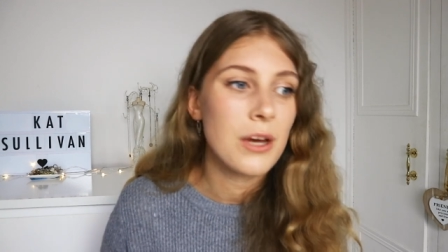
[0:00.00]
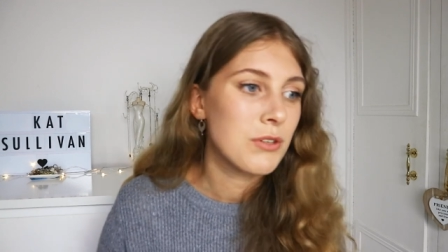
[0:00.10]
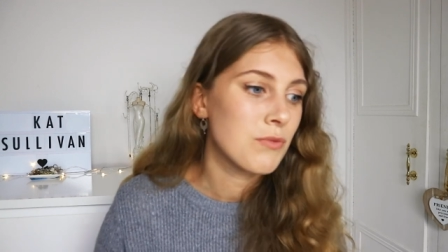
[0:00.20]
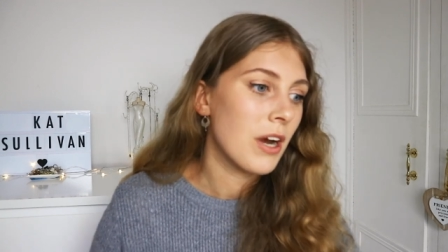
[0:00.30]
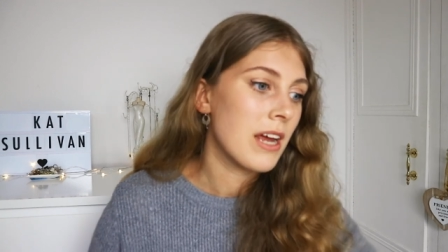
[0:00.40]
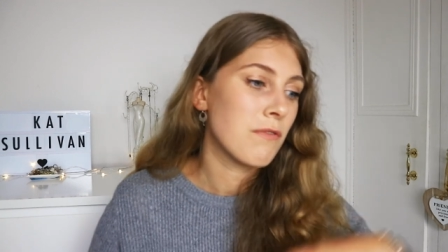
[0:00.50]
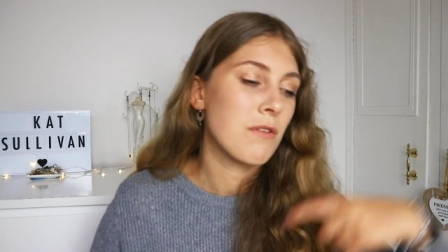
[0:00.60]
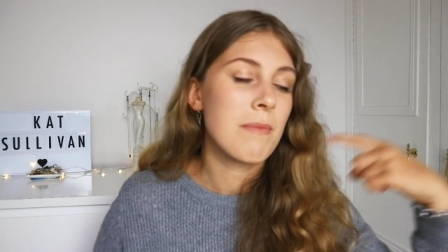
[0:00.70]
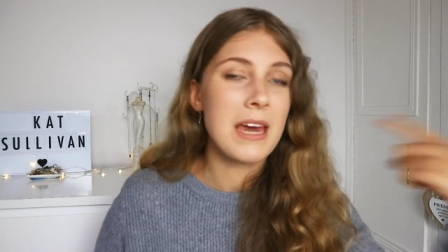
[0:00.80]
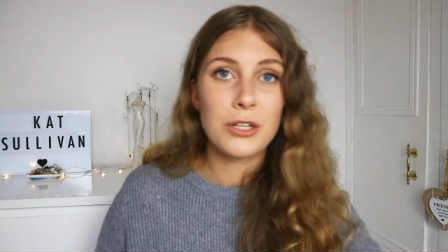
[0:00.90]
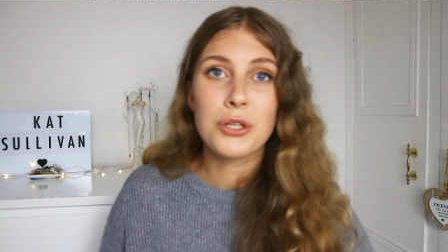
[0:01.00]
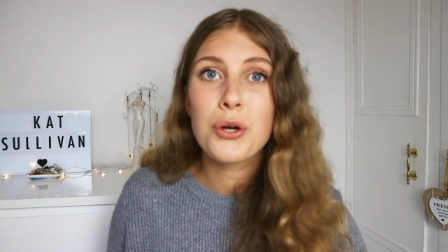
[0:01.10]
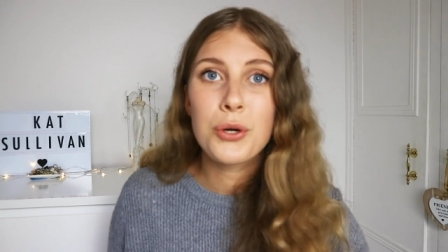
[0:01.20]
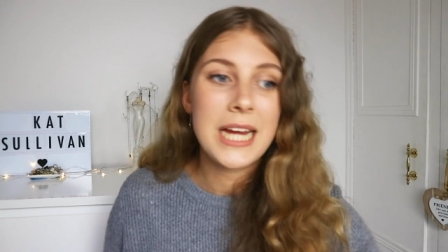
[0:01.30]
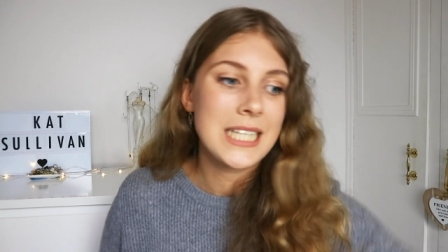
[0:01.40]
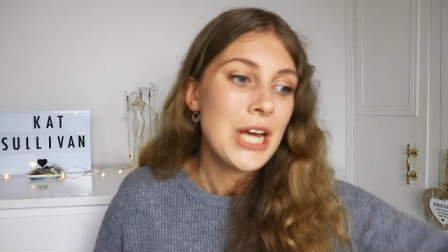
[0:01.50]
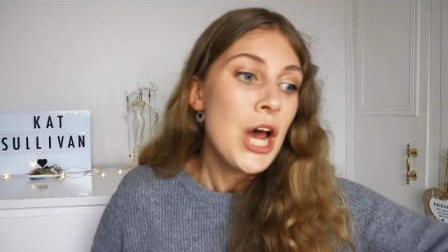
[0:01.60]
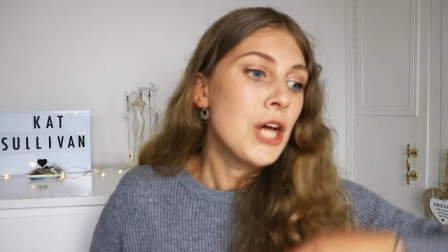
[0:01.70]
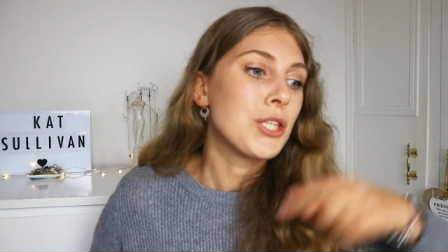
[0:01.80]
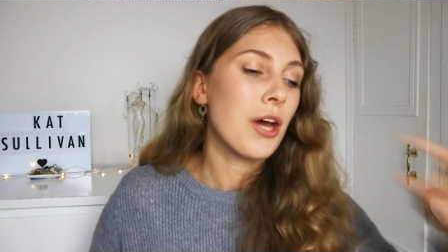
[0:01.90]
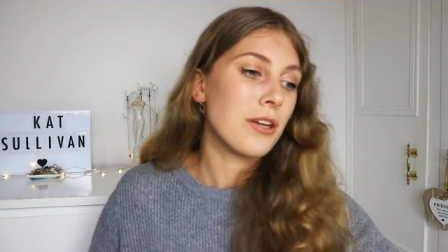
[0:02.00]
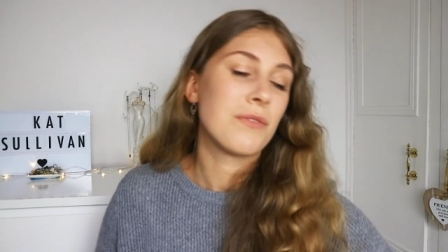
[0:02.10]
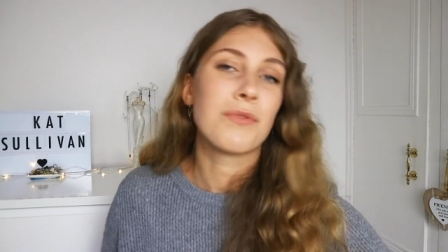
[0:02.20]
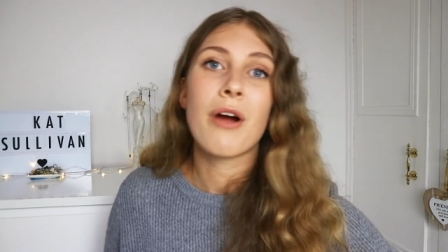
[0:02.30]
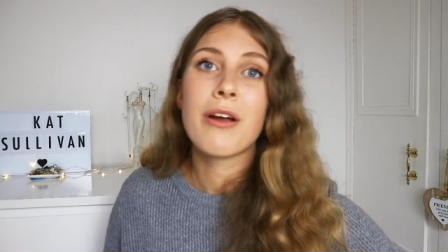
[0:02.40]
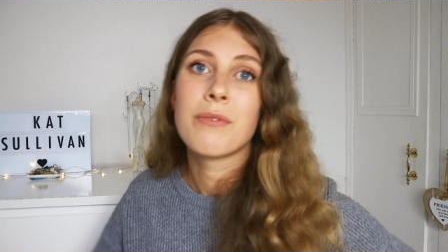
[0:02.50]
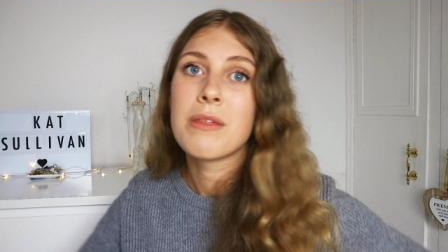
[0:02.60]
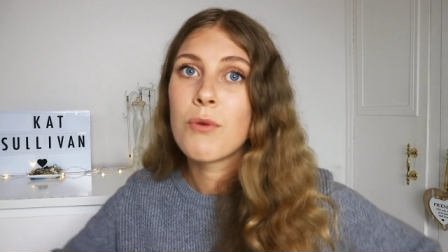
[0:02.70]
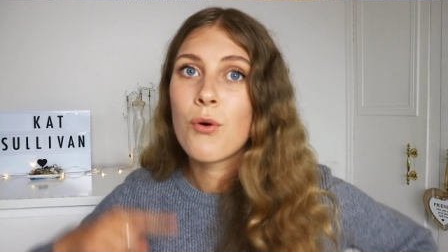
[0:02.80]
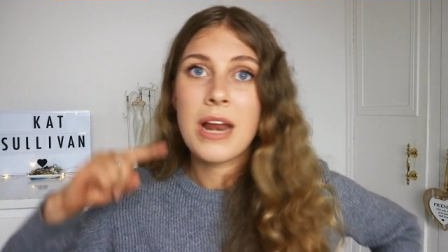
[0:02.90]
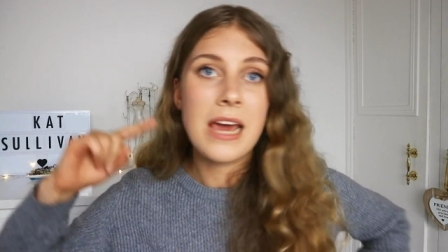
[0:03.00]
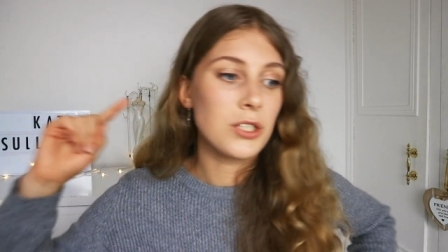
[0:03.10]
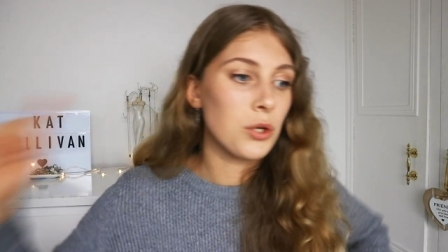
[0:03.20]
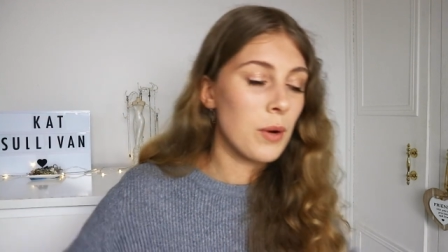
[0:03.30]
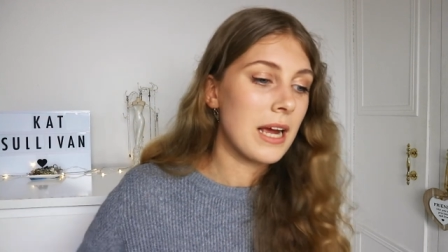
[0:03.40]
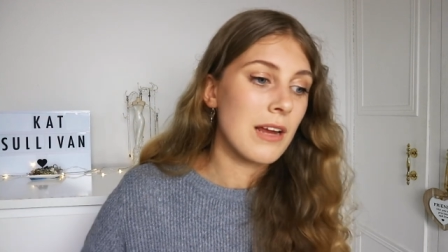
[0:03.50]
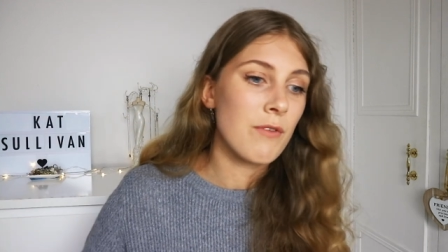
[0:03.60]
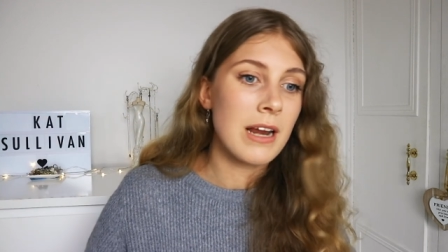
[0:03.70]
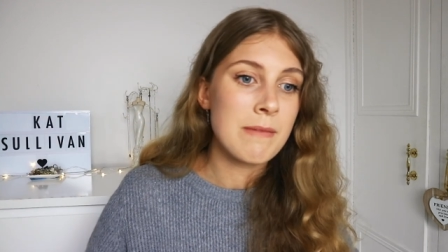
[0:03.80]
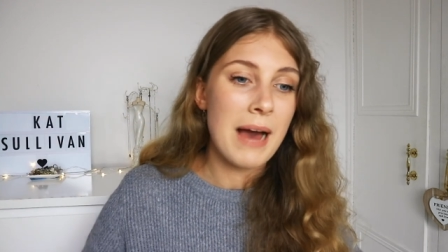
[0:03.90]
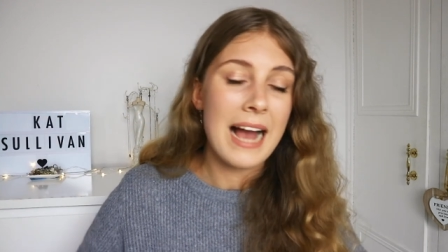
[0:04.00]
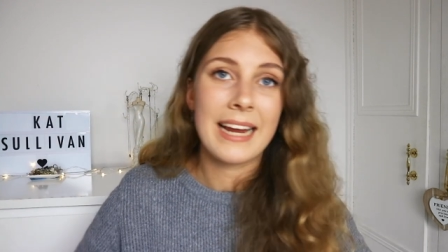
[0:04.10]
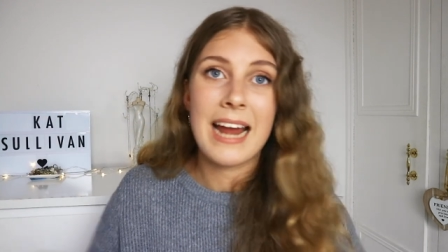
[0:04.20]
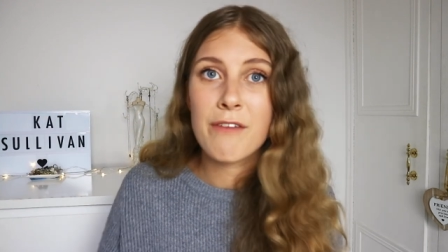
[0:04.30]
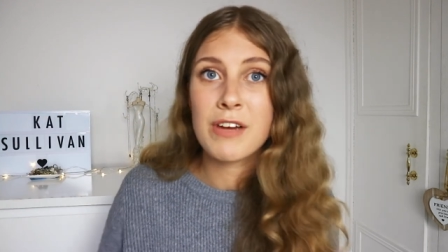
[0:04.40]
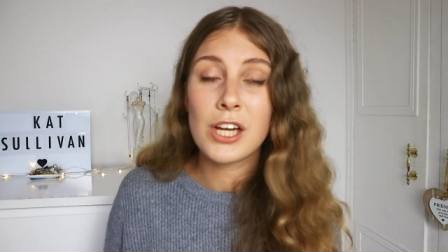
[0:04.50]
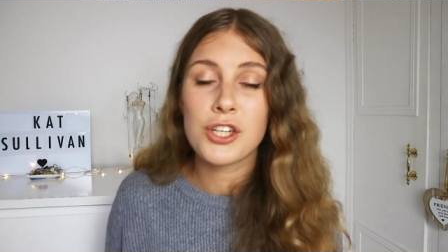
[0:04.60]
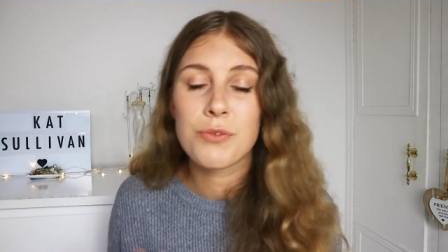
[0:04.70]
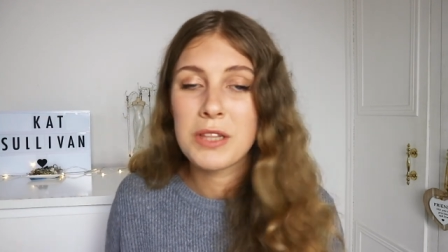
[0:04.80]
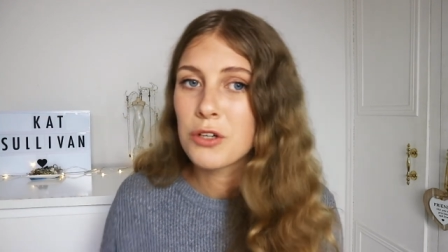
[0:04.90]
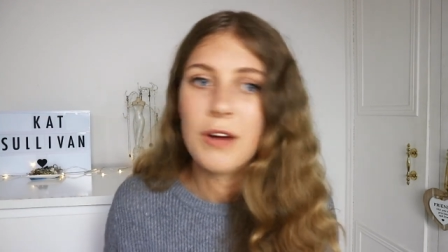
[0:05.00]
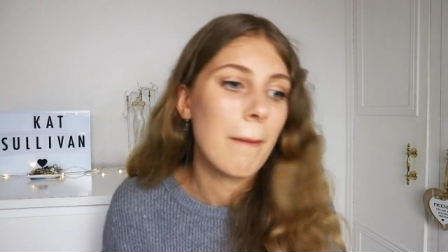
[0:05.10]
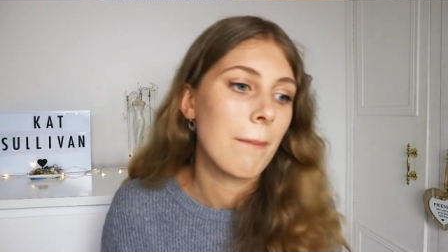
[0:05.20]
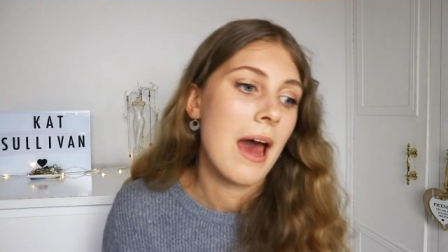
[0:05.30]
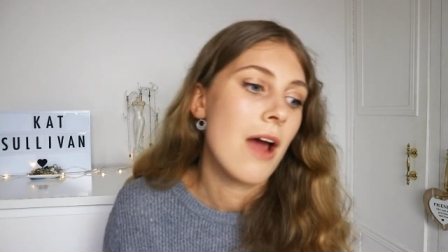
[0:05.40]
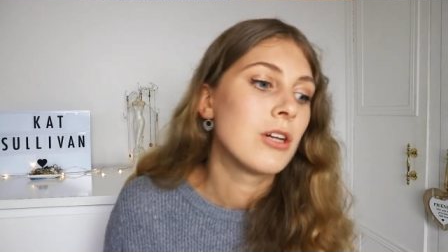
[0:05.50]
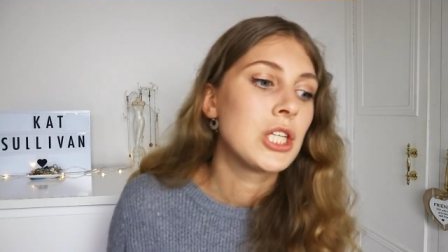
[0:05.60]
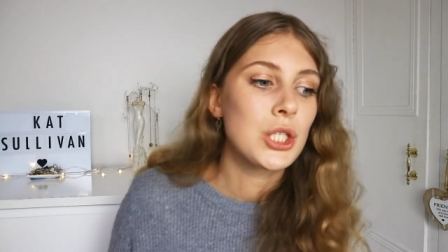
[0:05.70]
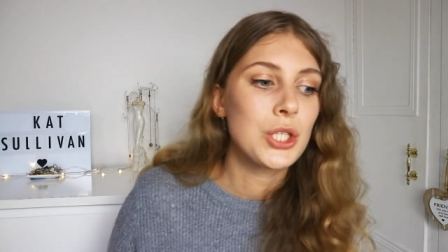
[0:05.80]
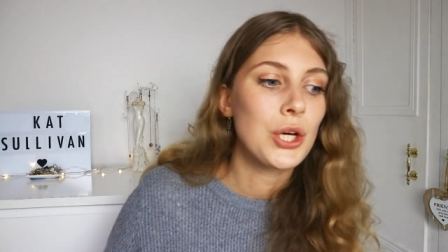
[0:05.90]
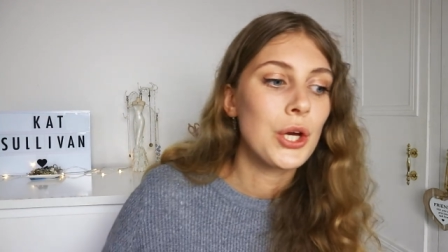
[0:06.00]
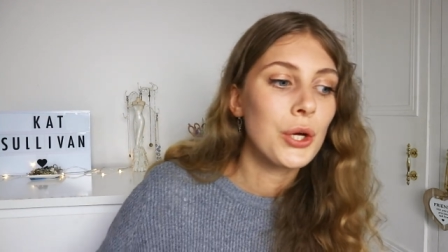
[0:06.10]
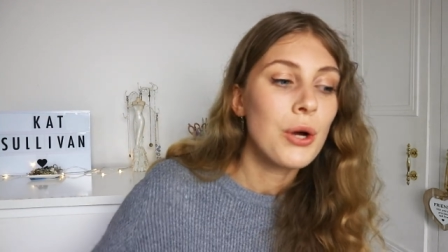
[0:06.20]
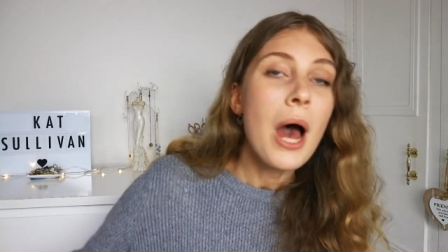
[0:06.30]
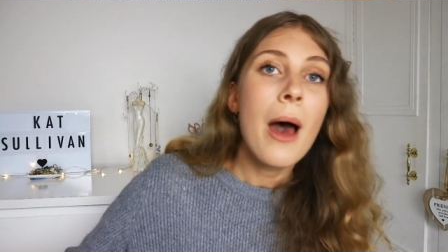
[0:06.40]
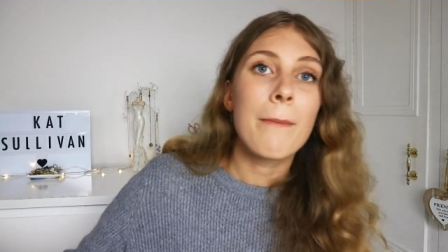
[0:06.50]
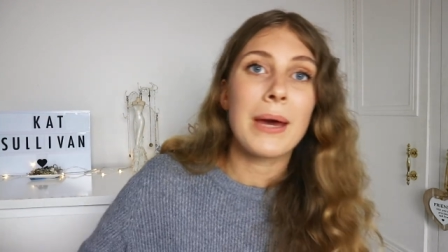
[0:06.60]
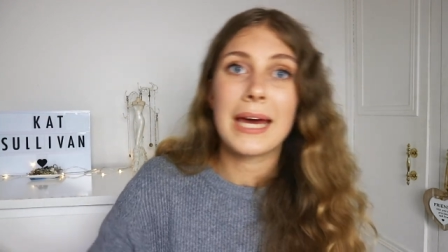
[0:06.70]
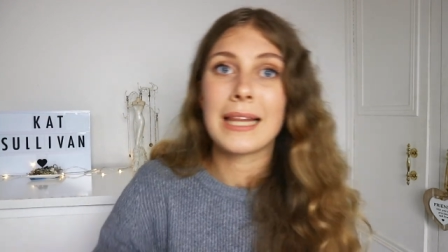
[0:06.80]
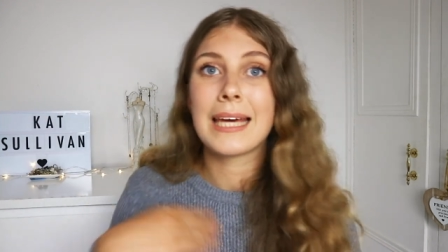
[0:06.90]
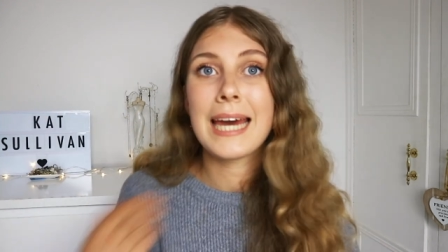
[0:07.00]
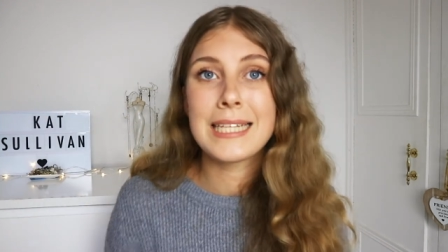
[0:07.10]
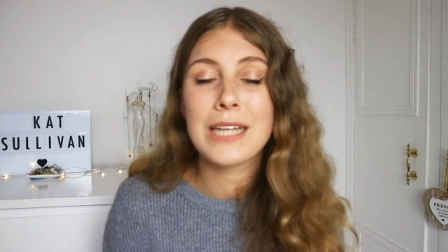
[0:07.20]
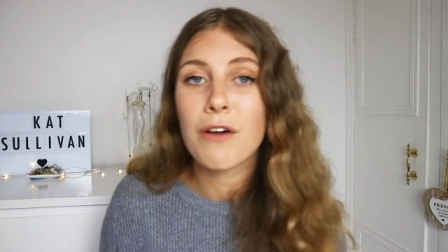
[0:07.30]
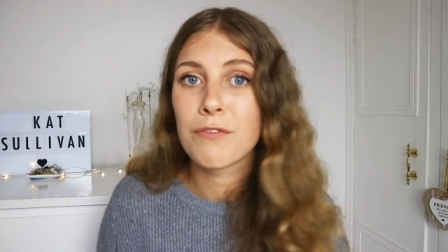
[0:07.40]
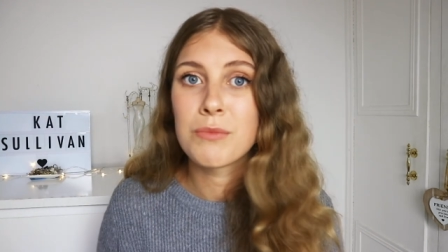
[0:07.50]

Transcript: I was running from being a tourist to going to Verona in the morning to quickly running back and having lunch with the grandparents to picking the kids up